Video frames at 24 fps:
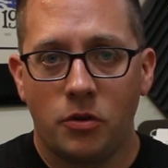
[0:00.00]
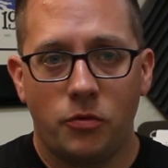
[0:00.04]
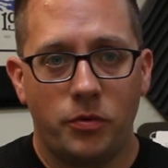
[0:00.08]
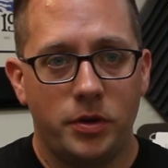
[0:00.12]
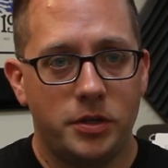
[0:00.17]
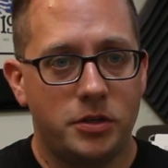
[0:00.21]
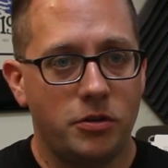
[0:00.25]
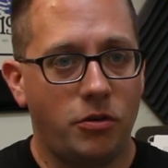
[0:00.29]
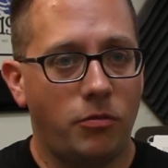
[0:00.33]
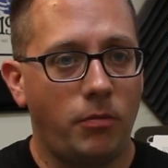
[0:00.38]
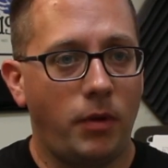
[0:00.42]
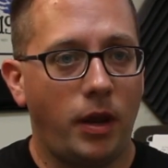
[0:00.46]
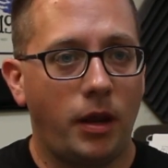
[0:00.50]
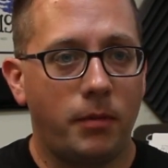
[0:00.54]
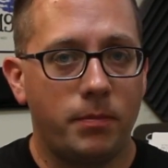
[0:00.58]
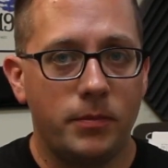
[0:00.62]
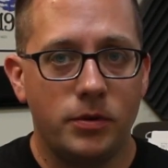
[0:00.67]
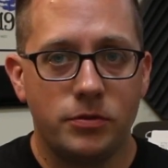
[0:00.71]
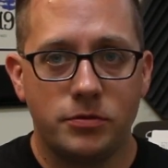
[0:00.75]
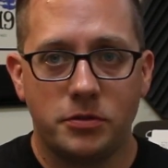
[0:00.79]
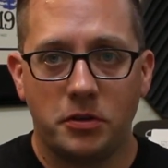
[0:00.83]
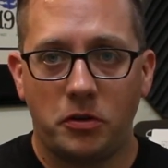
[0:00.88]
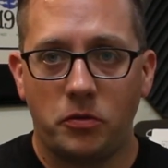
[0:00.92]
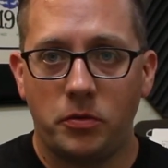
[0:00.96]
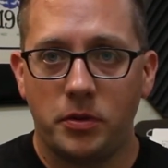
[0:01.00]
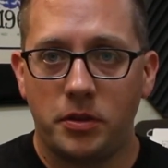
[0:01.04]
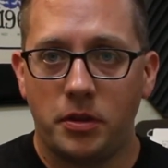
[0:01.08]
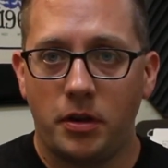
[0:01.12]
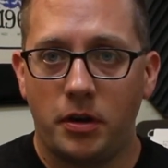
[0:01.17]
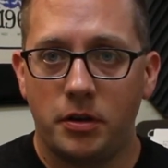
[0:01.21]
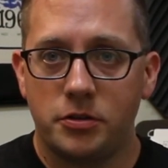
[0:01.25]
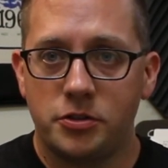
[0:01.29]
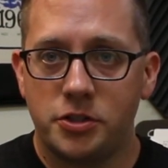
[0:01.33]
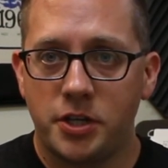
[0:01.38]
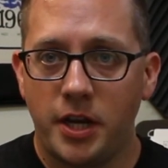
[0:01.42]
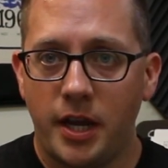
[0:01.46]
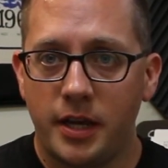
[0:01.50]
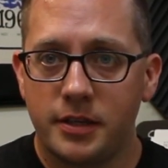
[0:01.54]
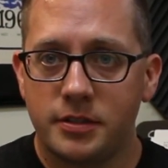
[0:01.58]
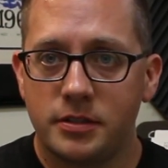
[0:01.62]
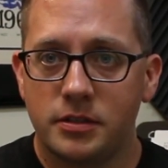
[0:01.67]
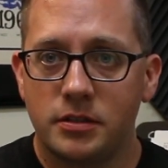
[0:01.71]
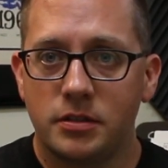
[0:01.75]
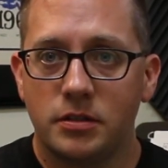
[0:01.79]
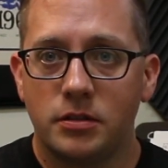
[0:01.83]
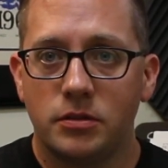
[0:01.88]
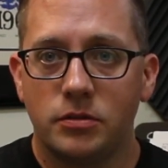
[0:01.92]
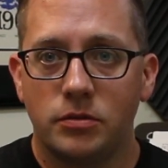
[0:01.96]
We don't make music with our
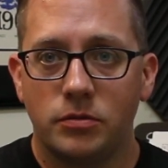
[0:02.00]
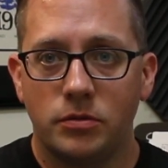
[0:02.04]
chest